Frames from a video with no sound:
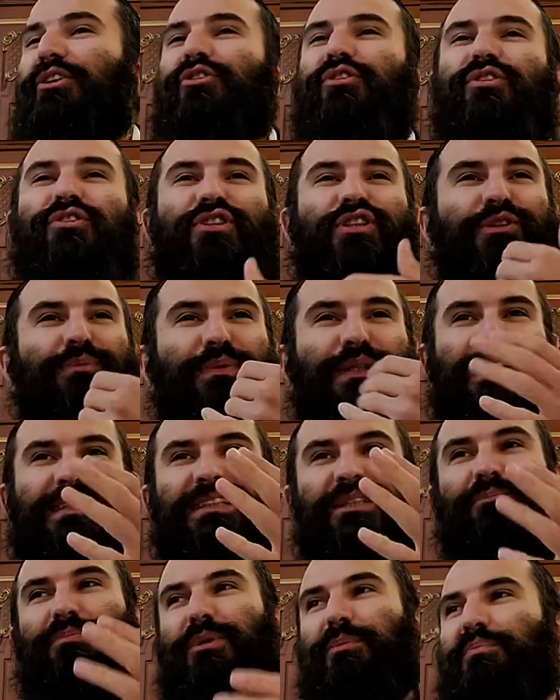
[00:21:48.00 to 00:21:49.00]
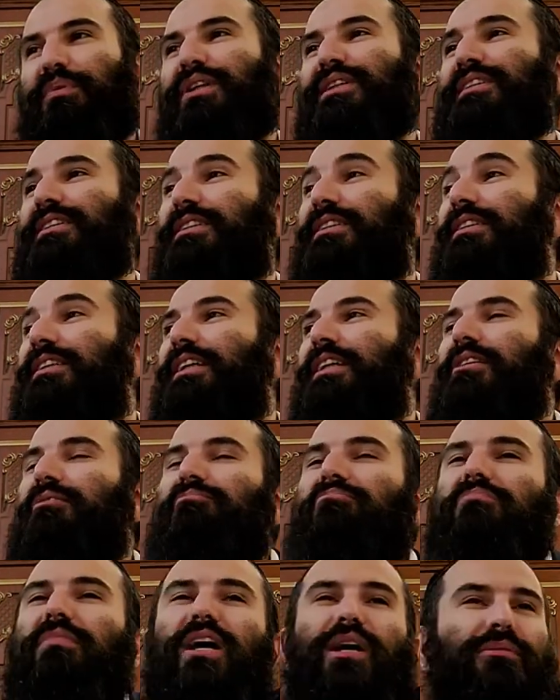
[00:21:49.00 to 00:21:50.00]
And you could just be a simple person
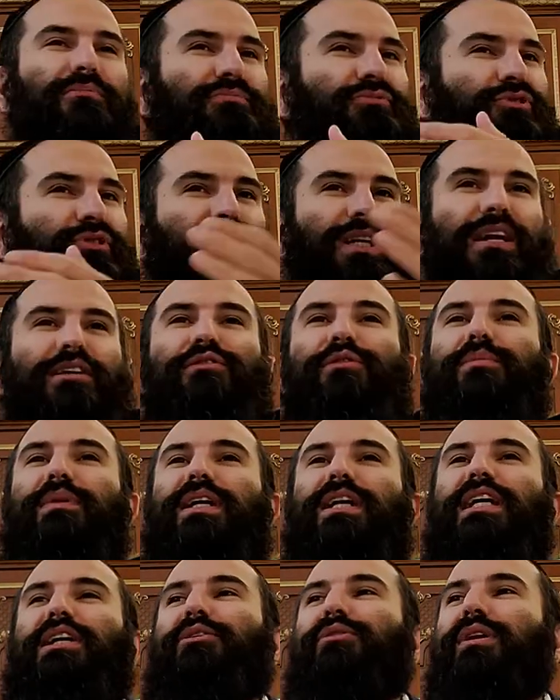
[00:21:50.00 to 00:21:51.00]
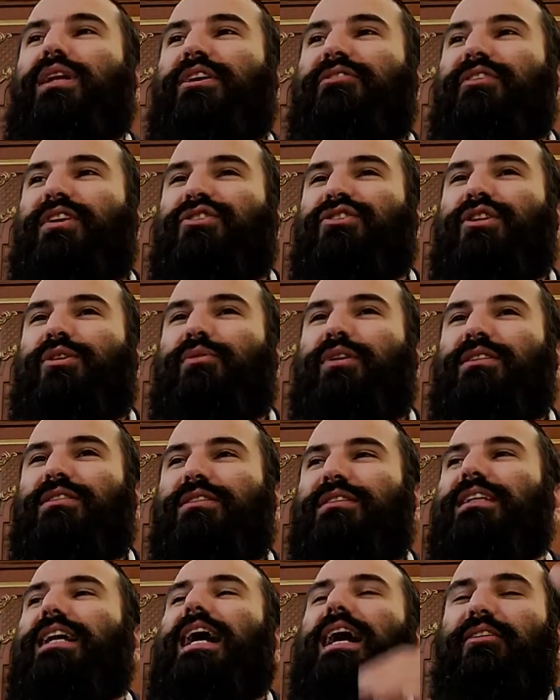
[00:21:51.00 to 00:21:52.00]
and treat everybody equally. If Hashem wants
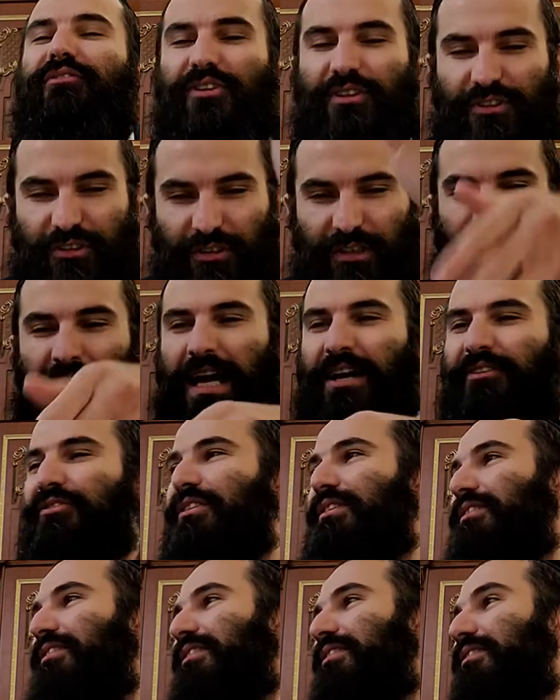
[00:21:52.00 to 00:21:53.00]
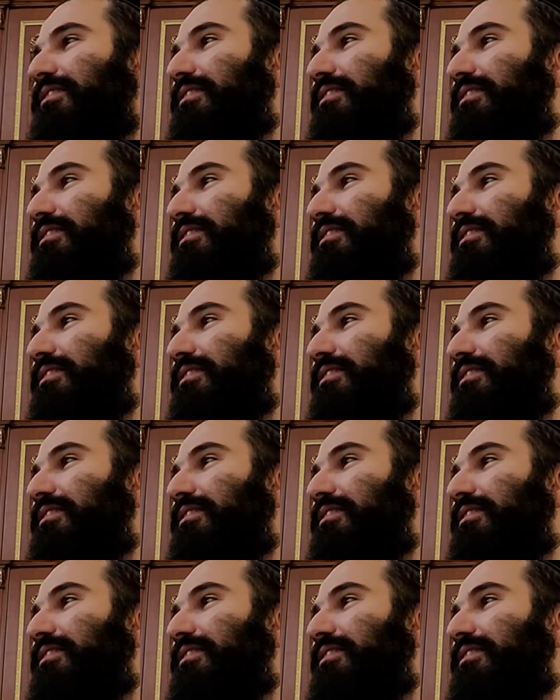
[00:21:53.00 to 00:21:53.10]
you to have it, you'll have it.